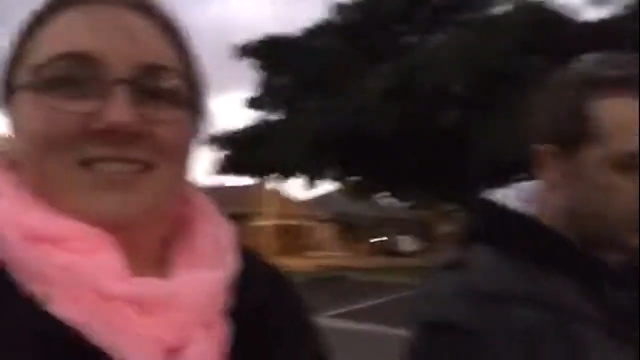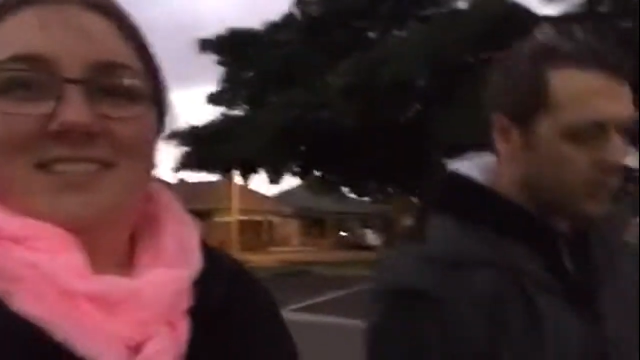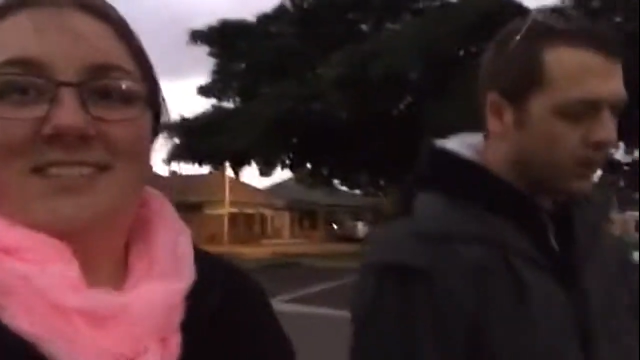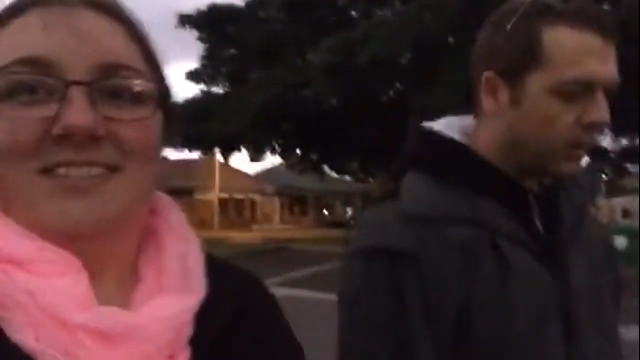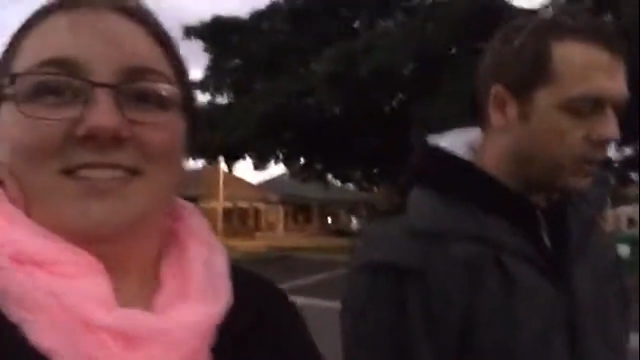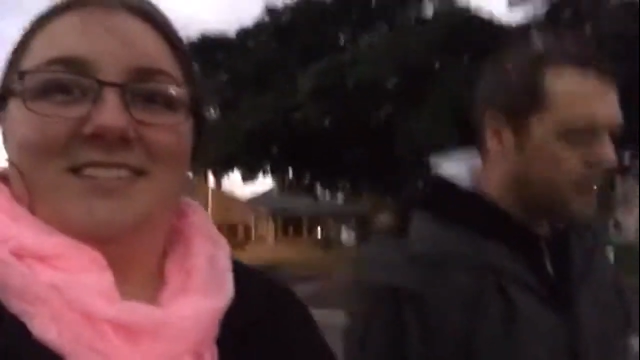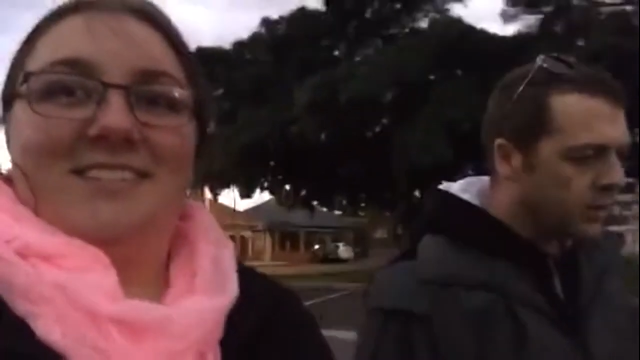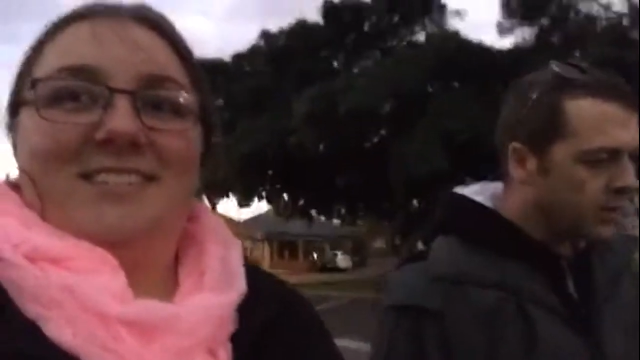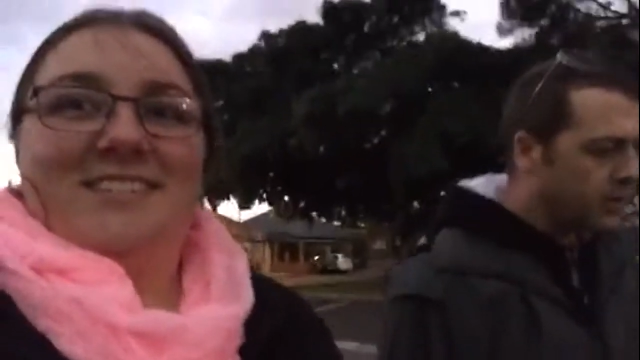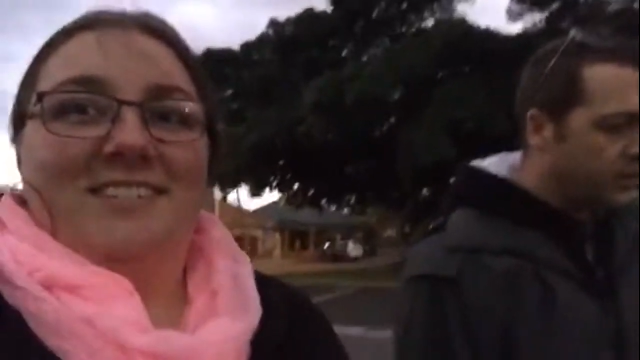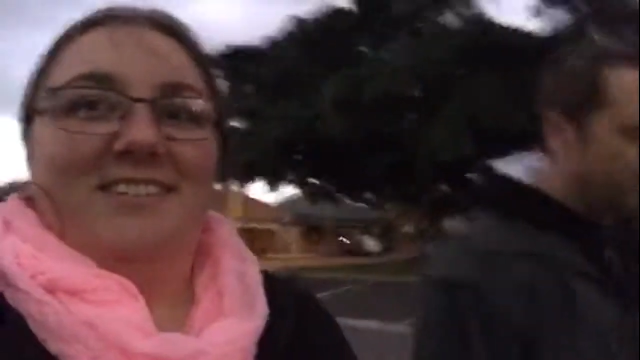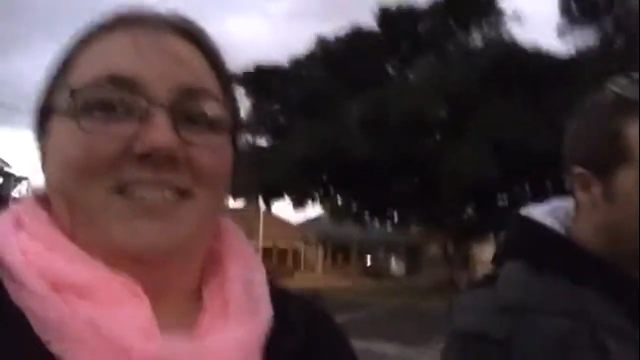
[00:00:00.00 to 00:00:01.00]
the
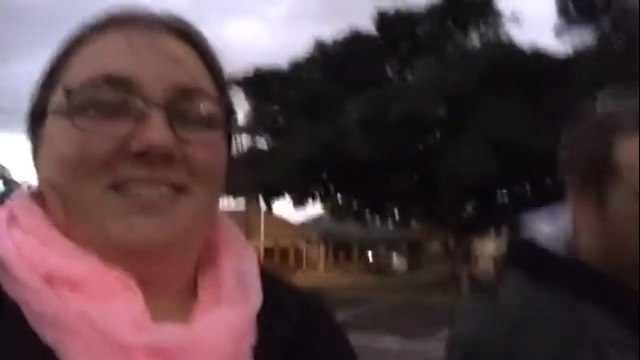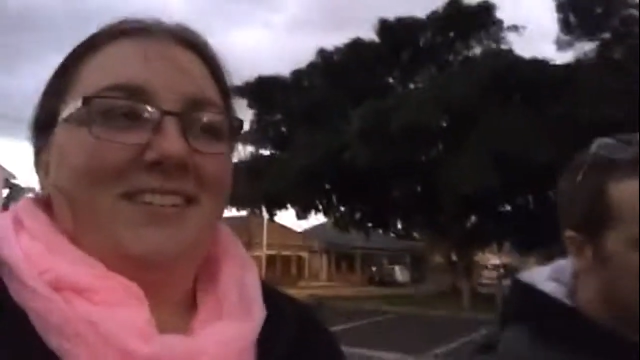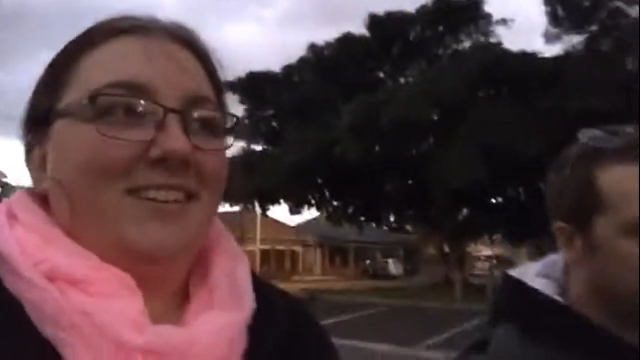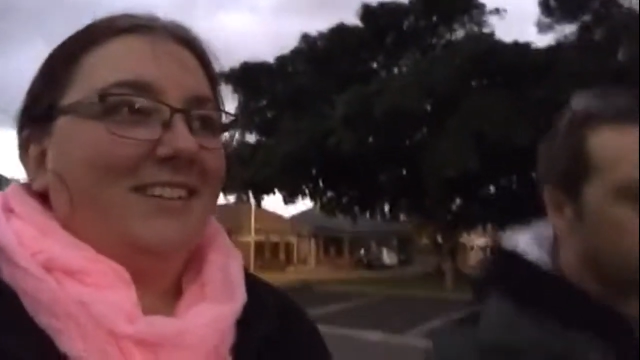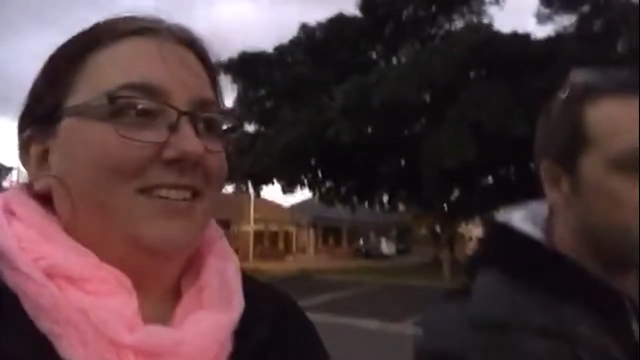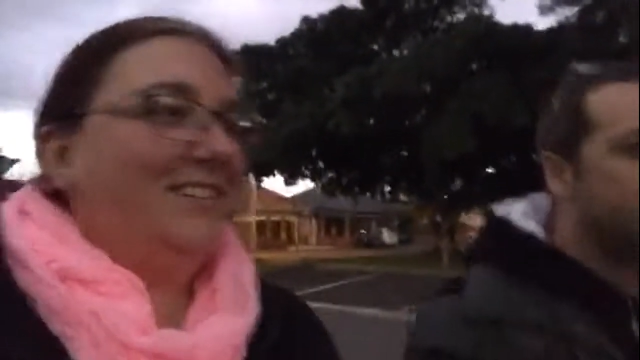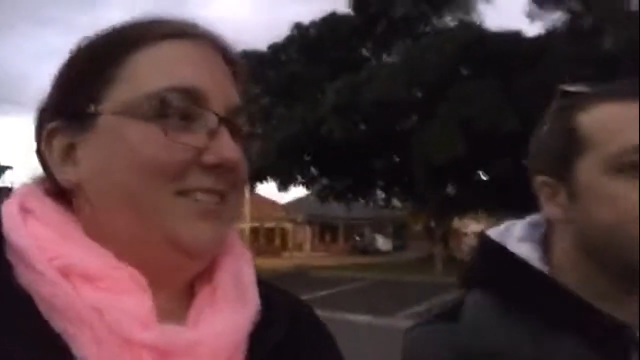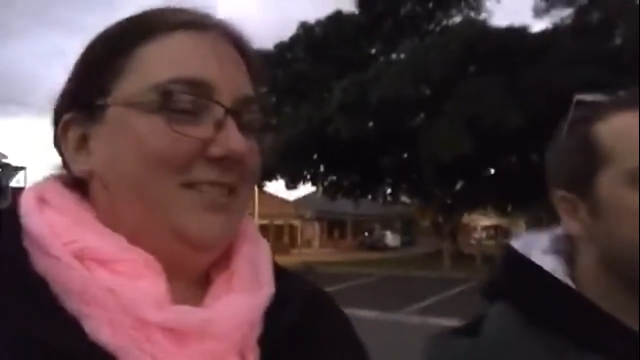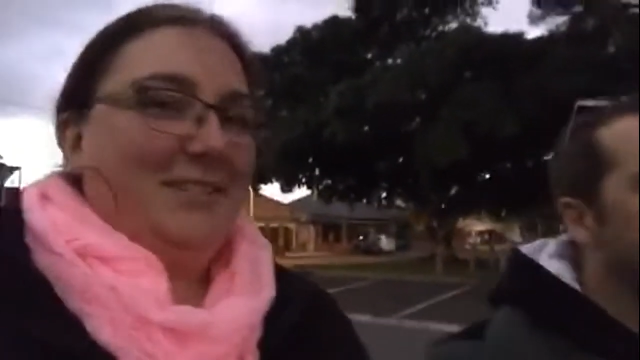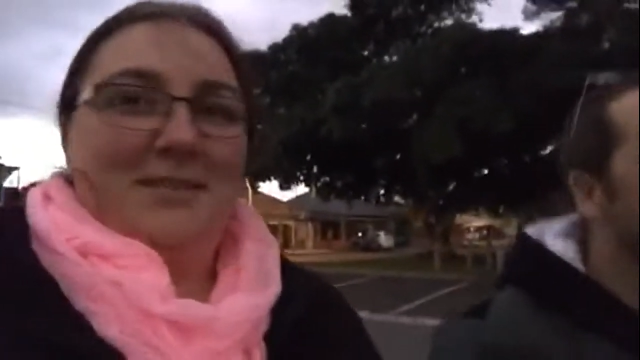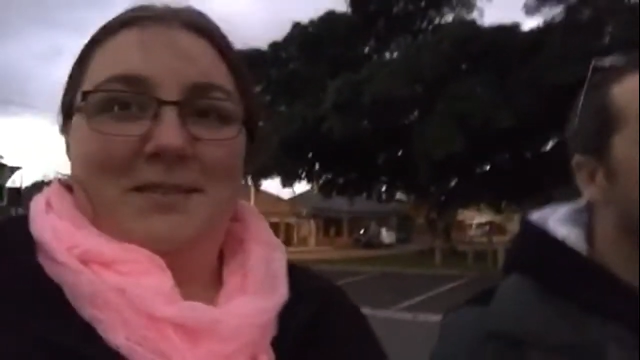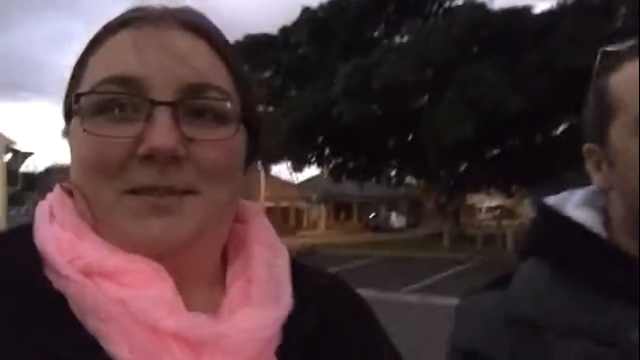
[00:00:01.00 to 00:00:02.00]
locks, you'll probably see
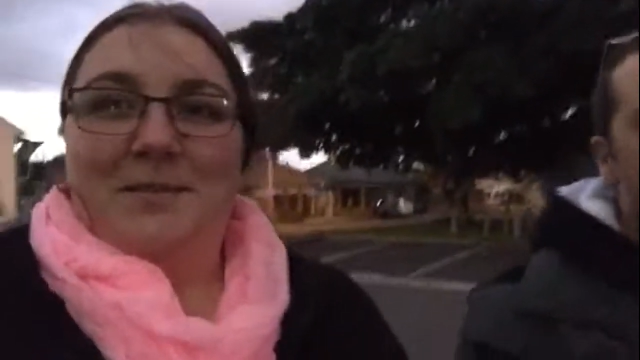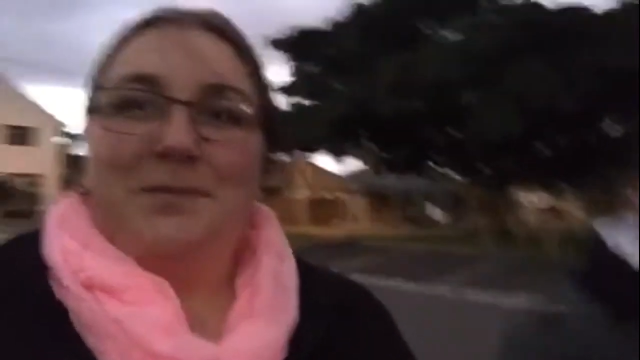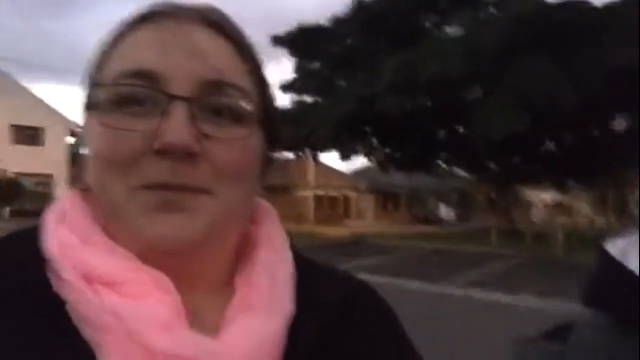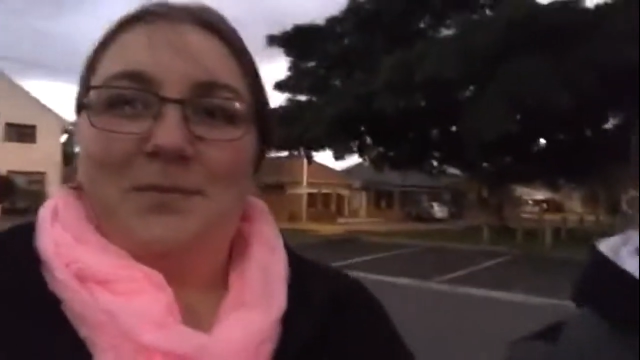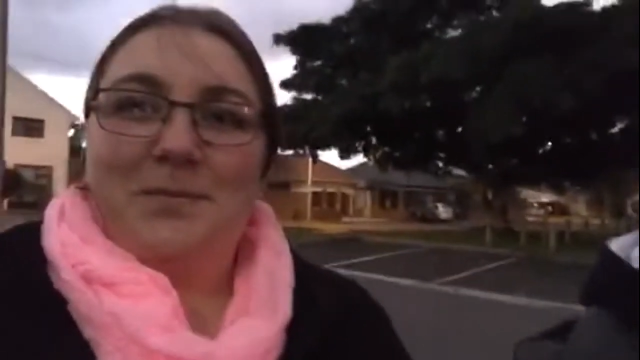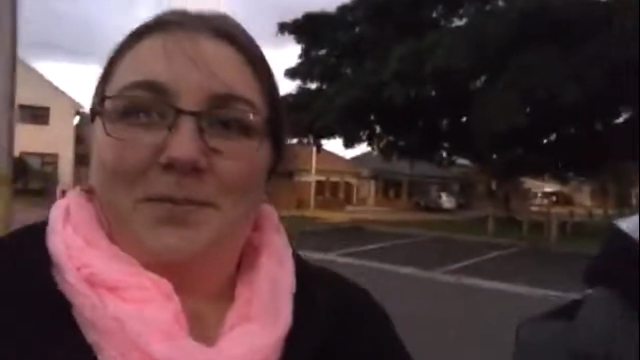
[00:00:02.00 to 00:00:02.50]
him standing there.